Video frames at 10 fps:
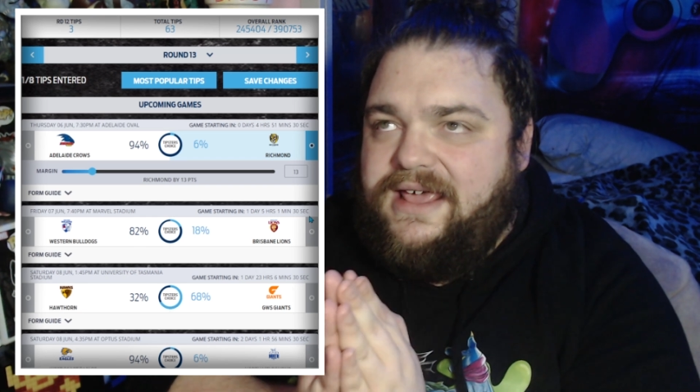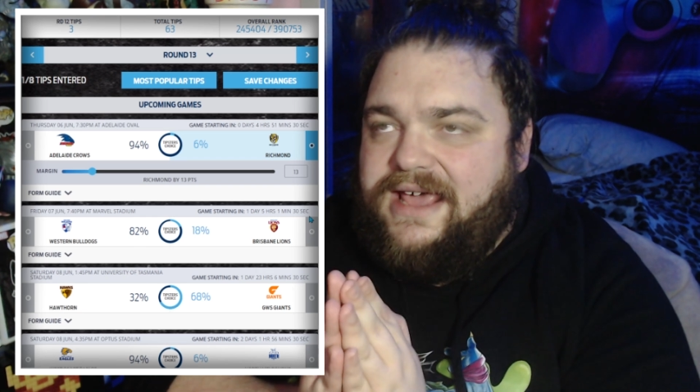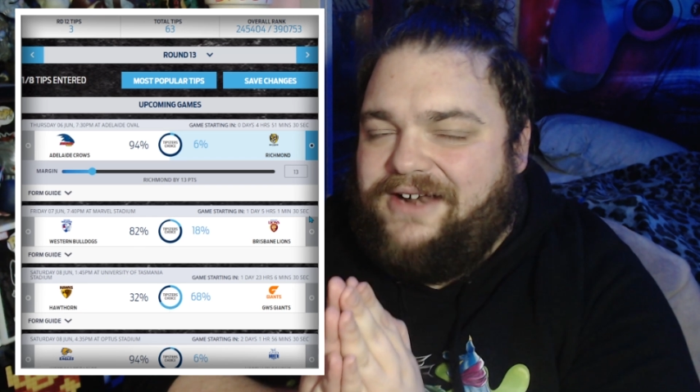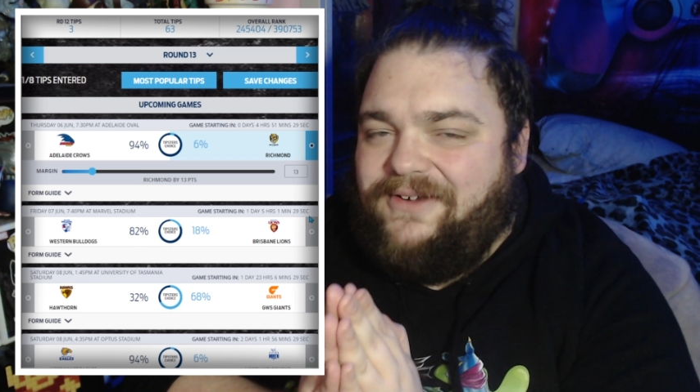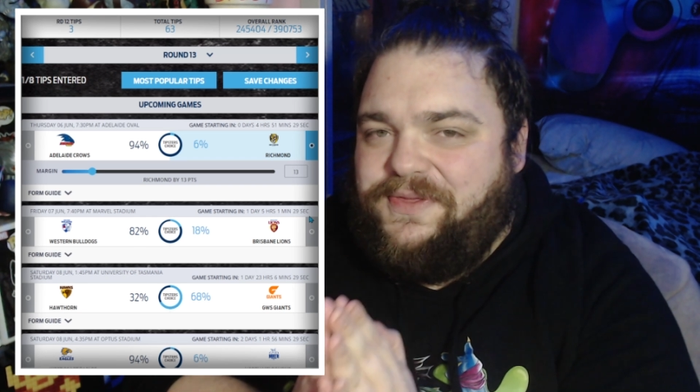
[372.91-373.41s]

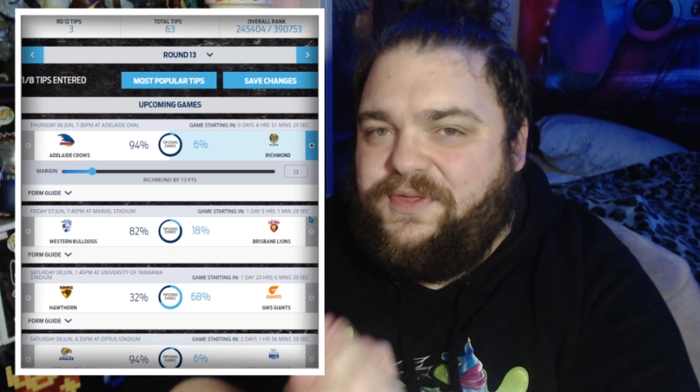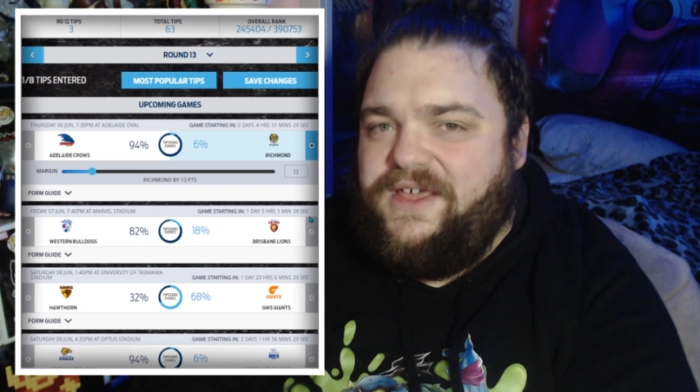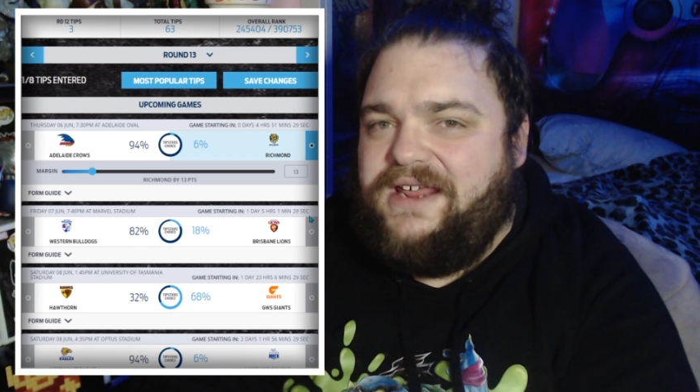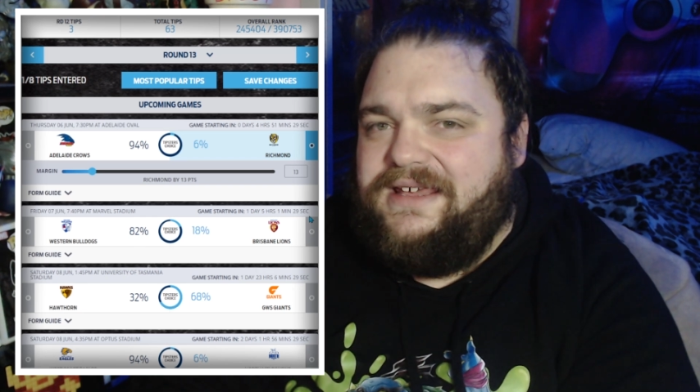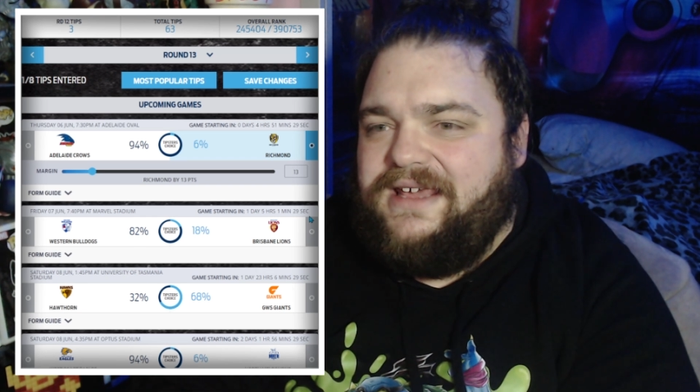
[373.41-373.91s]
And I
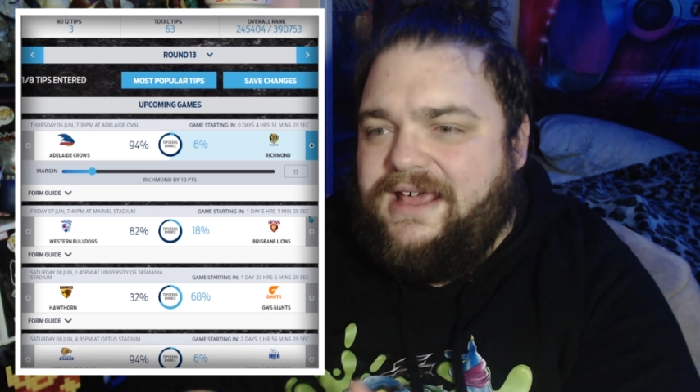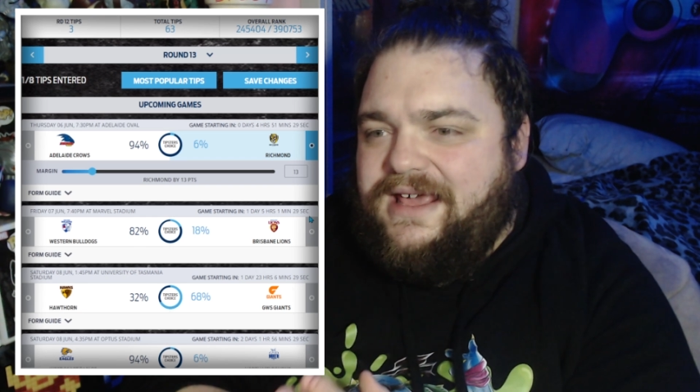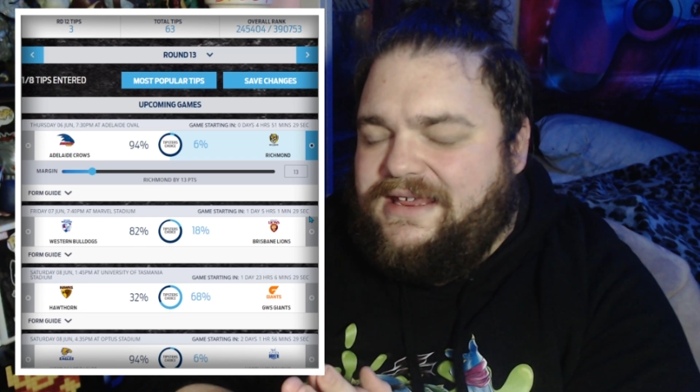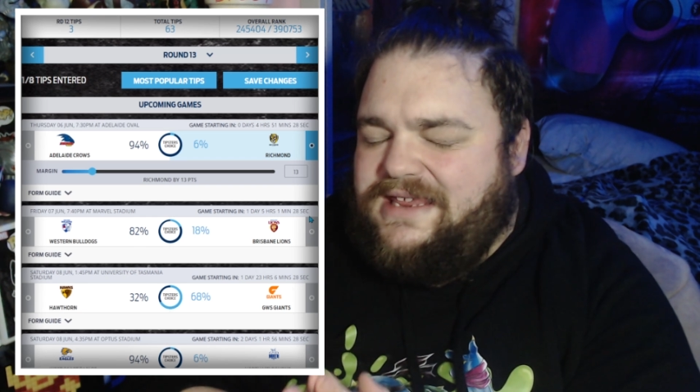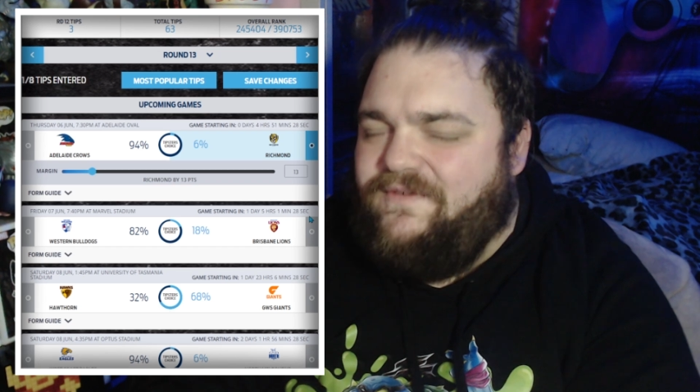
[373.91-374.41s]
think,
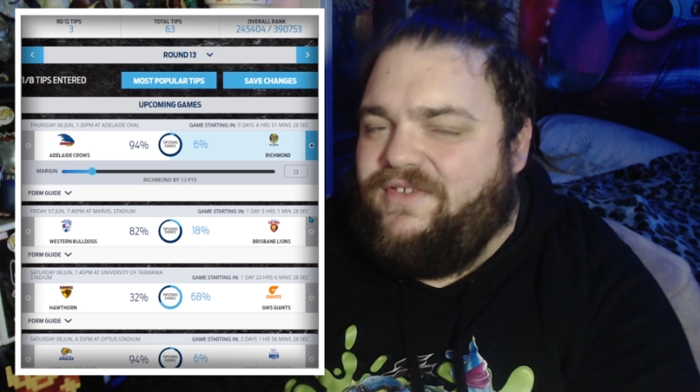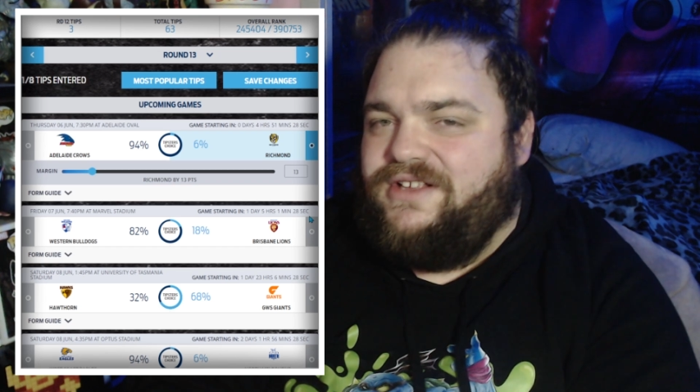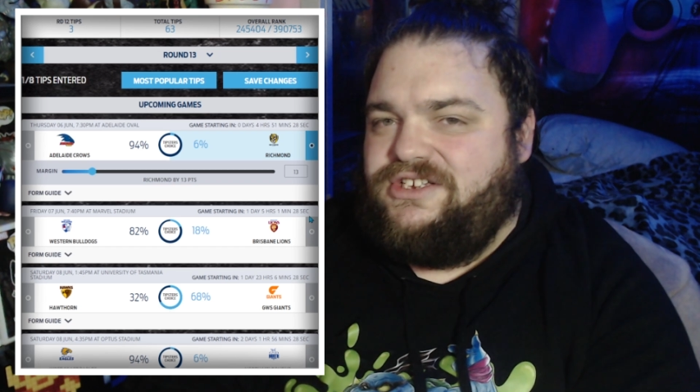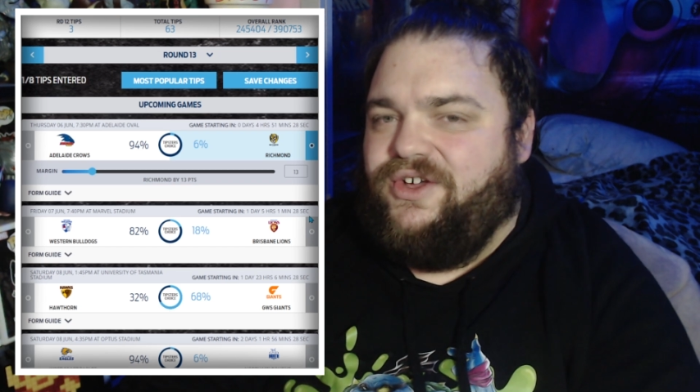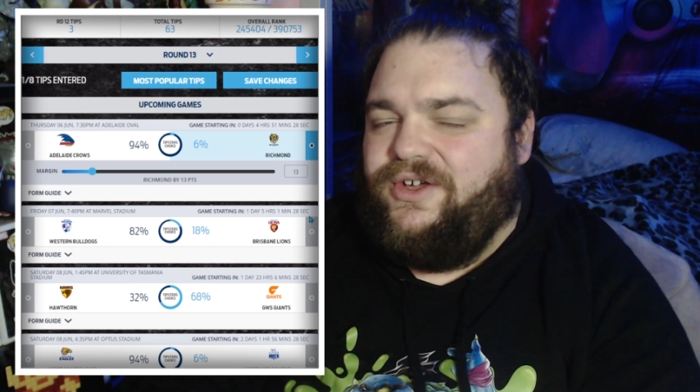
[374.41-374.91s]
given
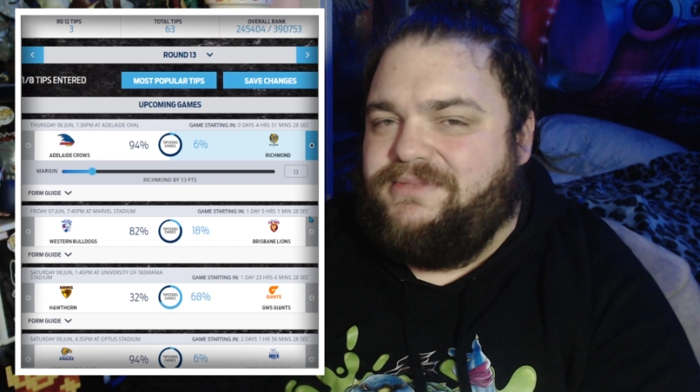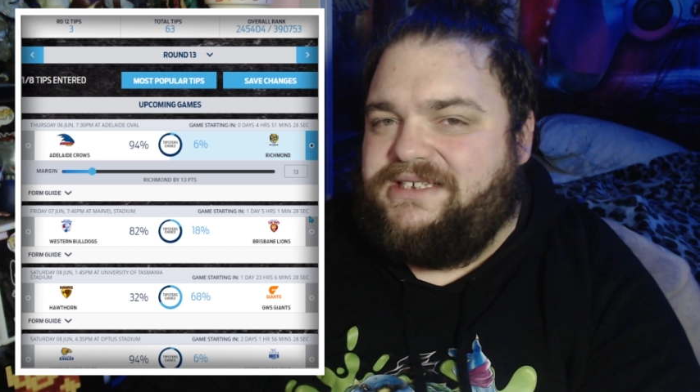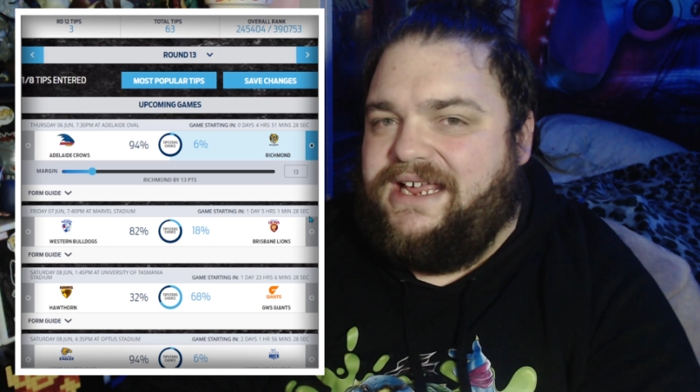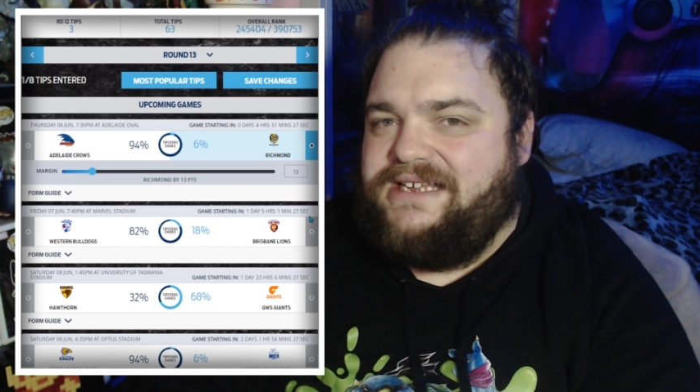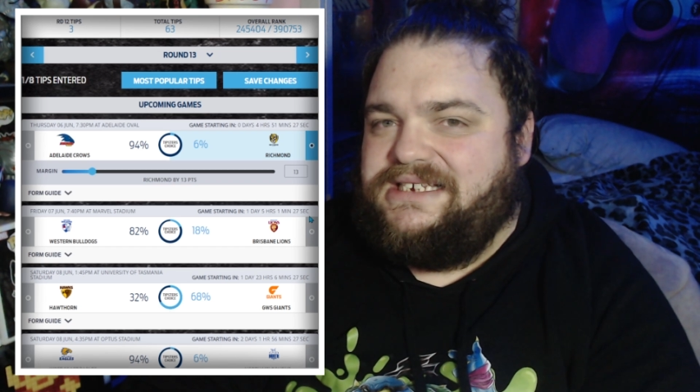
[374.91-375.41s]
the
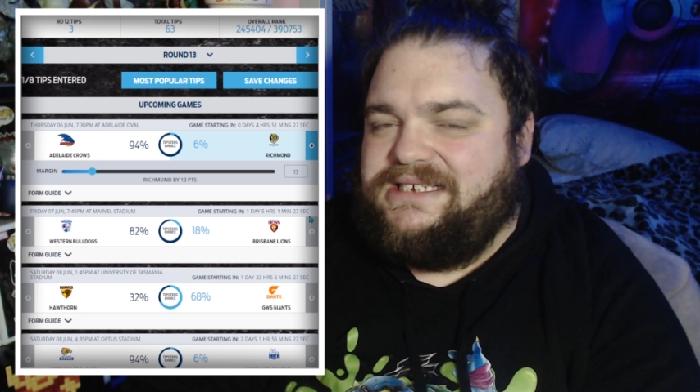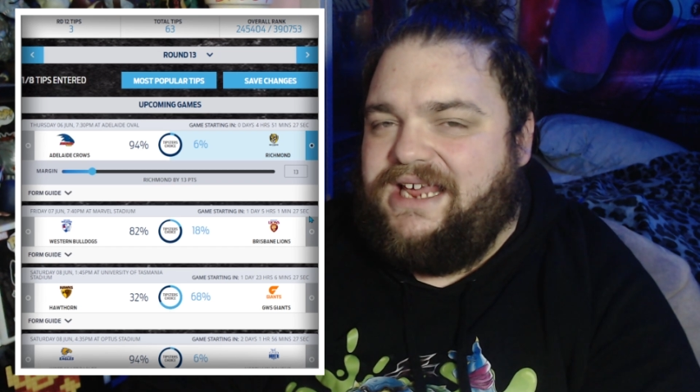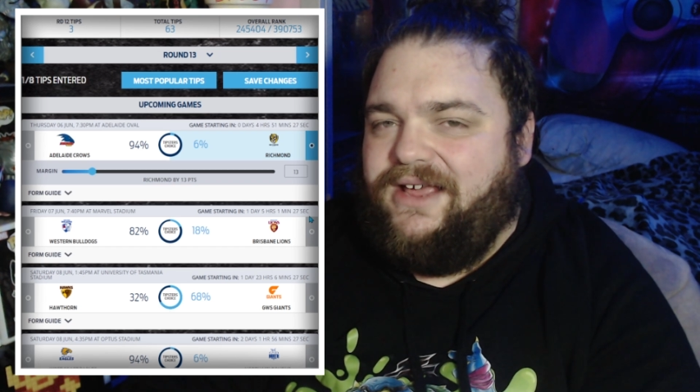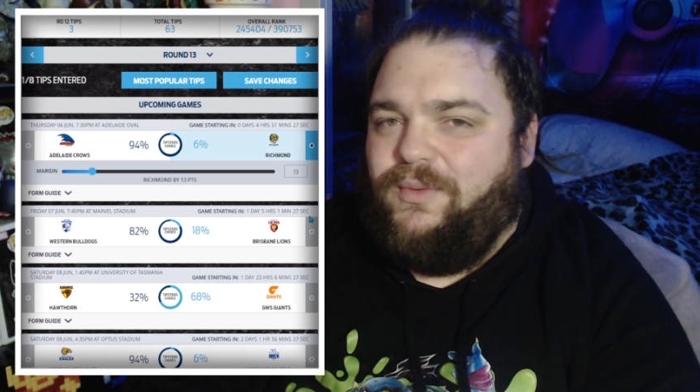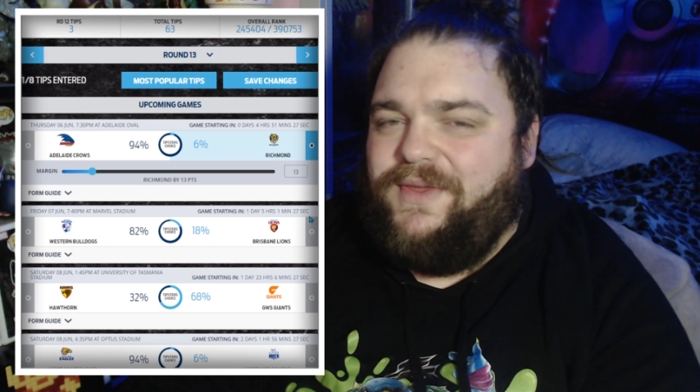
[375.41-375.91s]
circumstances
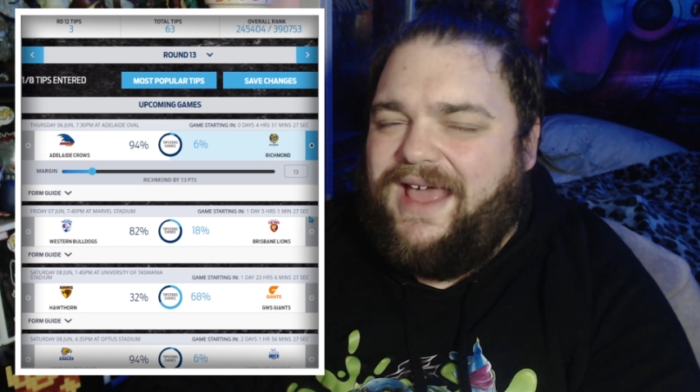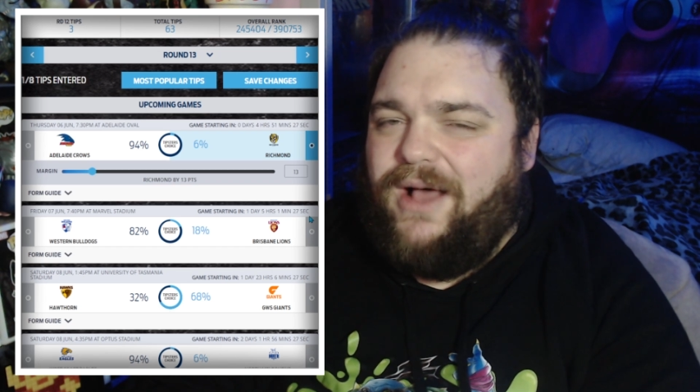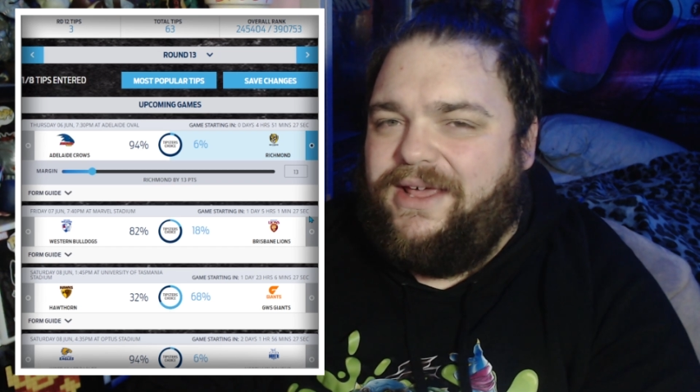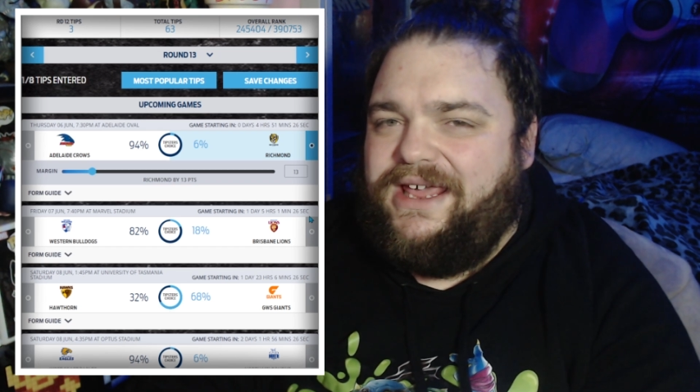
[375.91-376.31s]
here with our